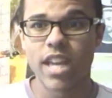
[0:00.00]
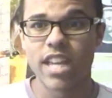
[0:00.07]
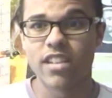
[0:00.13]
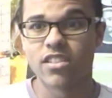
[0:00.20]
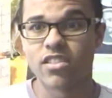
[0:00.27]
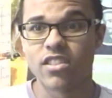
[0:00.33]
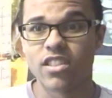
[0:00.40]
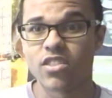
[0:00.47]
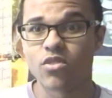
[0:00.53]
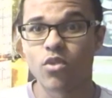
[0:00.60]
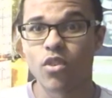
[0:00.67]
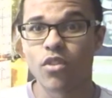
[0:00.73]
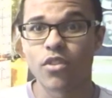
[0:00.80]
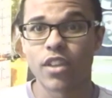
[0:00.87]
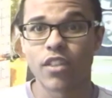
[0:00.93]
into this
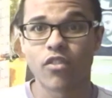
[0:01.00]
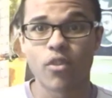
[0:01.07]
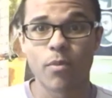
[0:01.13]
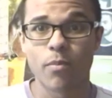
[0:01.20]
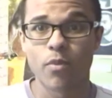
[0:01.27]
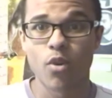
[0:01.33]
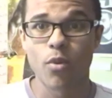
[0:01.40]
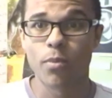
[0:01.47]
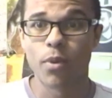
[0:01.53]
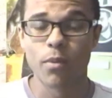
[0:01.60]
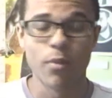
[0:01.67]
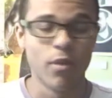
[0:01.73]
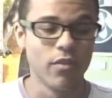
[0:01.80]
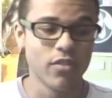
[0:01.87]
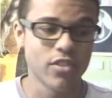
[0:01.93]
sort of thing for a couple of
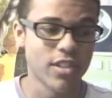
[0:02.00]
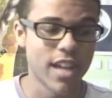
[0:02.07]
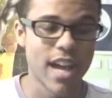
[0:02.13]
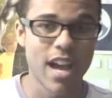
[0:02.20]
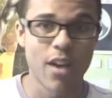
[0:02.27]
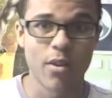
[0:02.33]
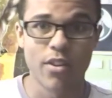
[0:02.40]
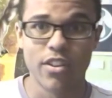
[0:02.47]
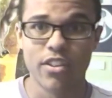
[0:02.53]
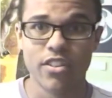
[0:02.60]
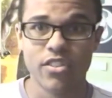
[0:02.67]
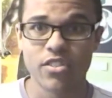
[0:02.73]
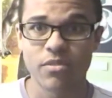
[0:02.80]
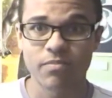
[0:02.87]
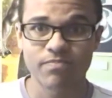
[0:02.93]
months now,
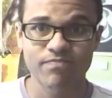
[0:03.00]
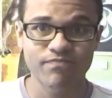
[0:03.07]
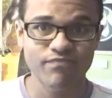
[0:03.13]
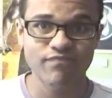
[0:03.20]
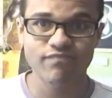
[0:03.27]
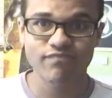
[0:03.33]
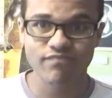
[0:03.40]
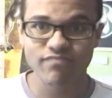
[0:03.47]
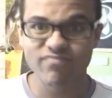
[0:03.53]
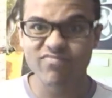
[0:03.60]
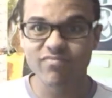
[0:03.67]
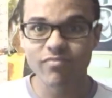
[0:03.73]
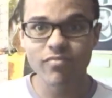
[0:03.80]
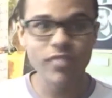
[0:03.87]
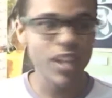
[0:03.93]
and
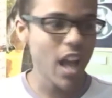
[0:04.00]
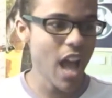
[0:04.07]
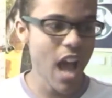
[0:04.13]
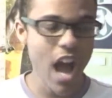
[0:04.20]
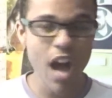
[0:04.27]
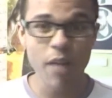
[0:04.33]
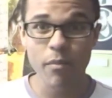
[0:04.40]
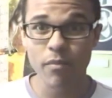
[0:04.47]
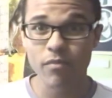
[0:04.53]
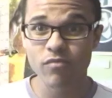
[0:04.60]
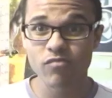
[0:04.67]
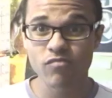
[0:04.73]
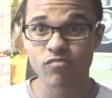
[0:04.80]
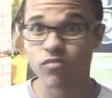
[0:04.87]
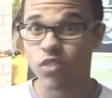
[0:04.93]

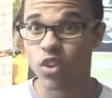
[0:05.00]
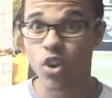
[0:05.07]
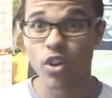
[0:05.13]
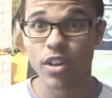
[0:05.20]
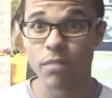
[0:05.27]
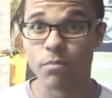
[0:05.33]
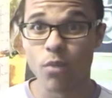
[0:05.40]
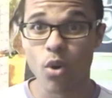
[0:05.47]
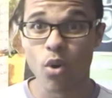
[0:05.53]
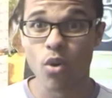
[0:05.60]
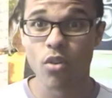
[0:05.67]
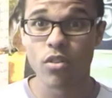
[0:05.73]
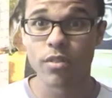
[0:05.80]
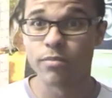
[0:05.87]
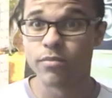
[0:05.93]
I'm learning
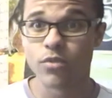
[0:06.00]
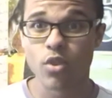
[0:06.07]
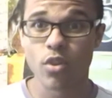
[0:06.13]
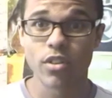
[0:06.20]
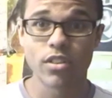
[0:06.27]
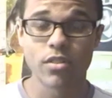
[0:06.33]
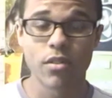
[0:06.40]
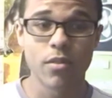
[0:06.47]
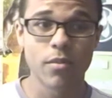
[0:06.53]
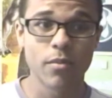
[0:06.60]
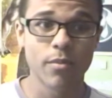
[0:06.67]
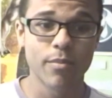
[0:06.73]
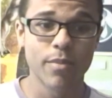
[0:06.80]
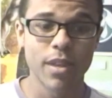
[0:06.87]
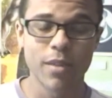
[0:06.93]
more. I'm talking to
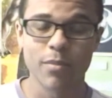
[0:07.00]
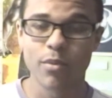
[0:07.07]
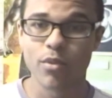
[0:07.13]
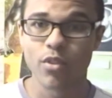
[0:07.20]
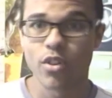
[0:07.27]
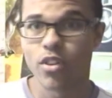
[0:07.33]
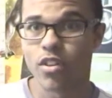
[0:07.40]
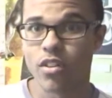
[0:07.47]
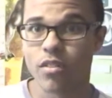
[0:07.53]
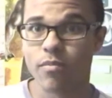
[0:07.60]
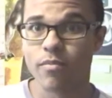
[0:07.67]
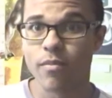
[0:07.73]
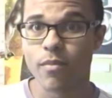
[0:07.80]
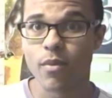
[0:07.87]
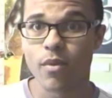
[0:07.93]
people that
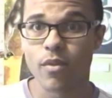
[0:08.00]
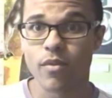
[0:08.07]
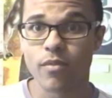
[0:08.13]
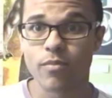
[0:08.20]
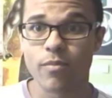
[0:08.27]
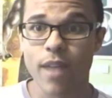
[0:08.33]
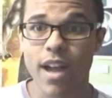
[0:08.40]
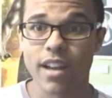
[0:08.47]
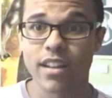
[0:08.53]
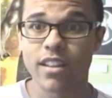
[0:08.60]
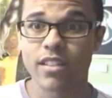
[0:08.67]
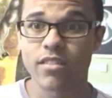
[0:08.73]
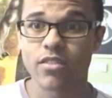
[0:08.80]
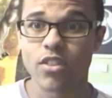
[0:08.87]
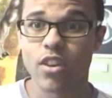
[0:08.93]
are
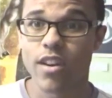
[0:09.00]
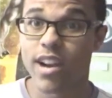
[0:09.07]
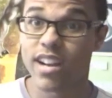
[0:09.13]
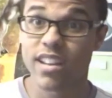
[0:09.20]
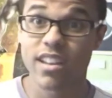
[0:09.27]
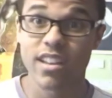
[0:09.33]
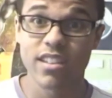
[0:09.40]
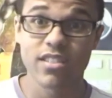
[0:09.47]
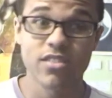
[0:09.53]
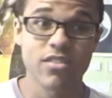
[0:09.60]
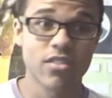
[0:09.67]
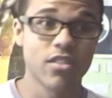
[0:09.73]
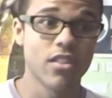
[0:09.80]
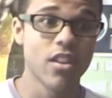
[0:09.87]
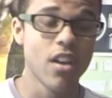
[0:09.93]

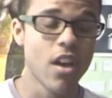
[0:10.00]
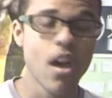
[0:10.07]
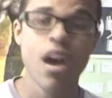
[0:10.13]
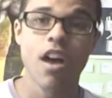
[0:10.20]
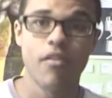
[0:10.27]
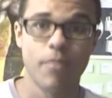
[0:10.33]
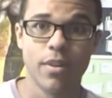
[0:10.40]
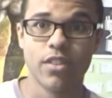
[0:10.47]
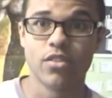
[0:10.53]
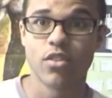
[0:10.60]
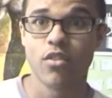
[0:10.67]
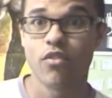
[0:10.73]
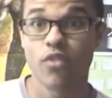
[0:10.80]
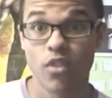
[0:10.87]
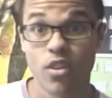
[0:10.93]
anarchists and have been
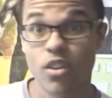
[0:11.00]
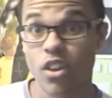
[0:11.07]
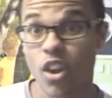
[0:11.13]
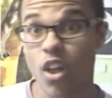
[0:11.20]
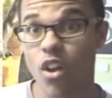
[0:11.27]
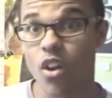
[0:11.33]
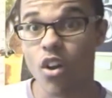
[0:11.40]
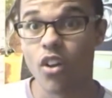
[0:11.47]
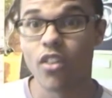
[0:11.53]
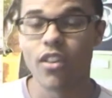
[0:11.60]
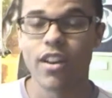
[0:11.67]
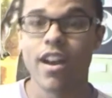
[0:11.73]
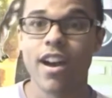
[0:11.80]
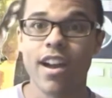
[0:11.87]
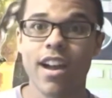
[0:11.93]
so for a lot longer
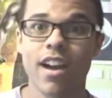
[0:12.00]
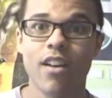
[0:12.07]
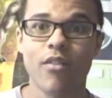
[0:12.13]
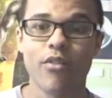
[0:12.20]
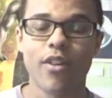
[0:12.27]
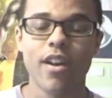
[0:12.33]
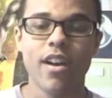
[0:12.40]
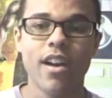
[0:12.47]
than I have,